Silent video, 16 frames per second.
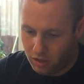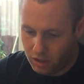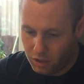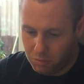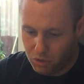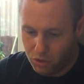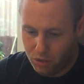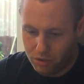
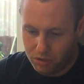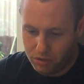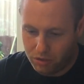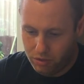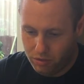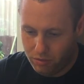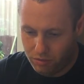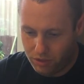get my
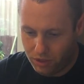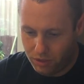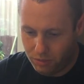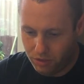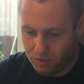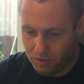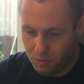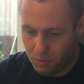hooks. These
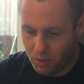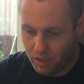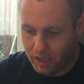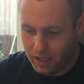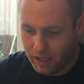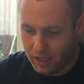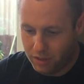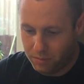ones are wire
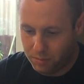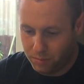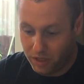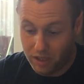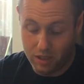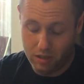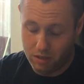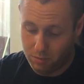gate
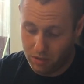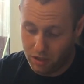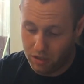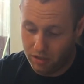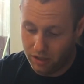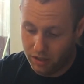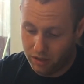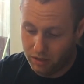B,
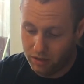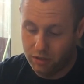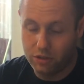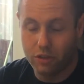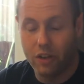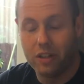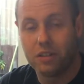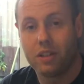apparently,
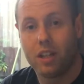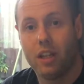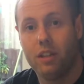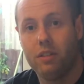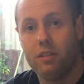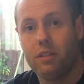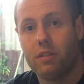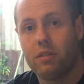size
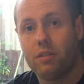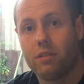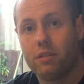10s.